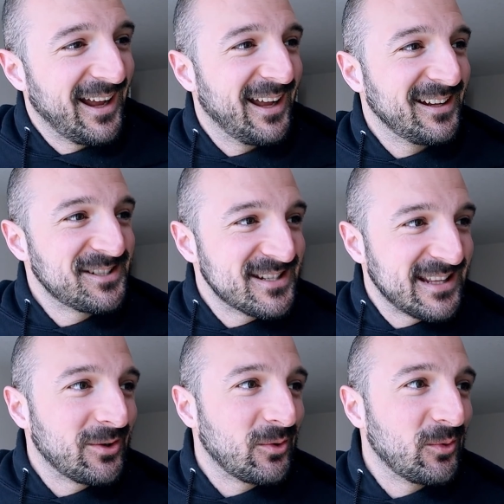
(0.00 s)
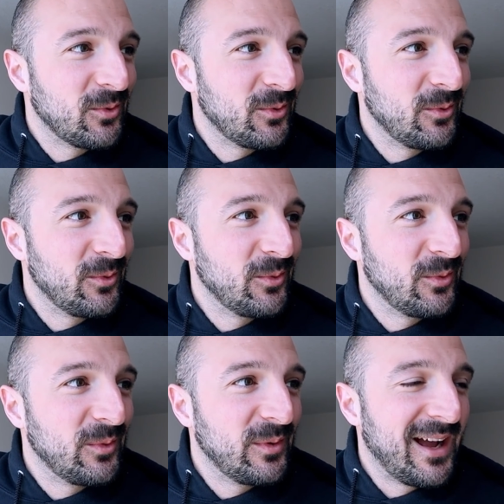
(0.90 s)
I just think
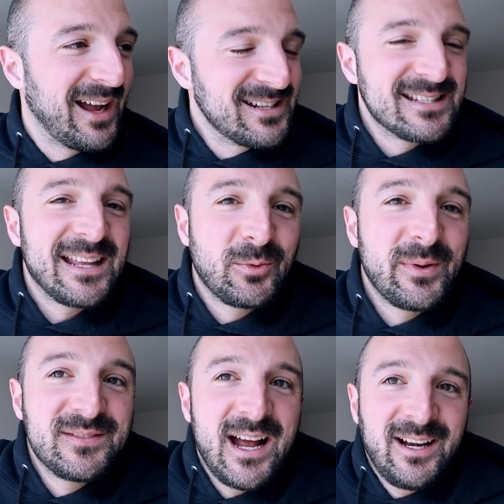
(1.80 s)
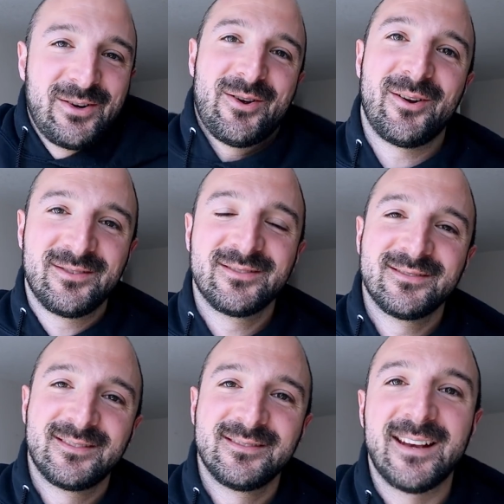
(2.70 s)
I just think we've done it all
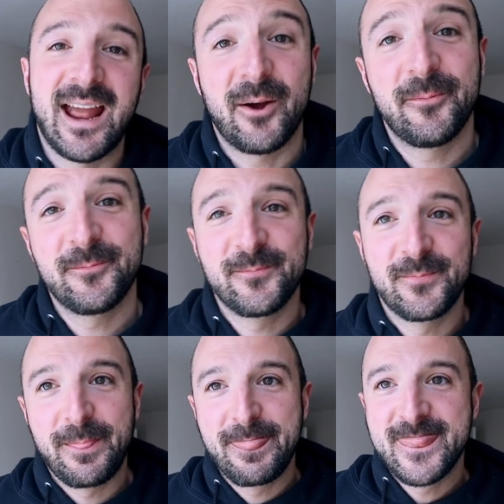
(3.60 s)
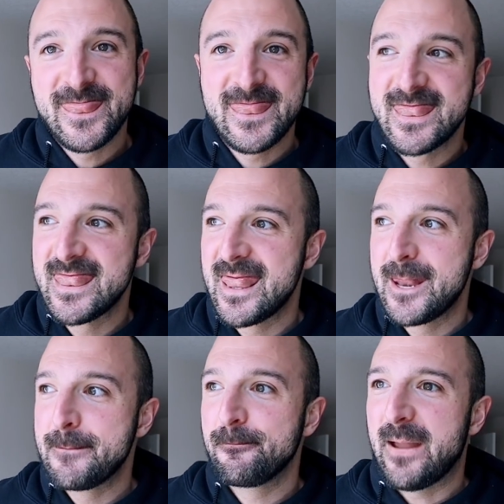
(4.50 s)
now.
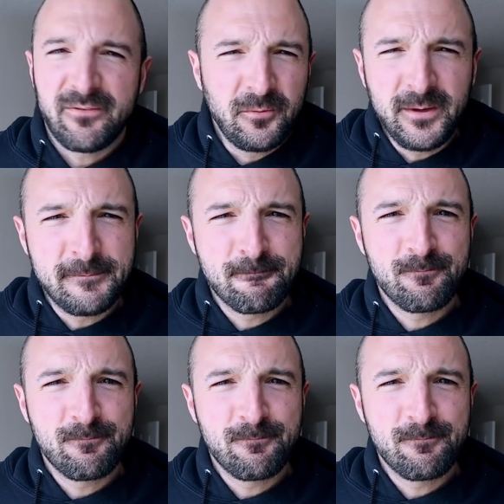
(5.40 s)
Haven't we?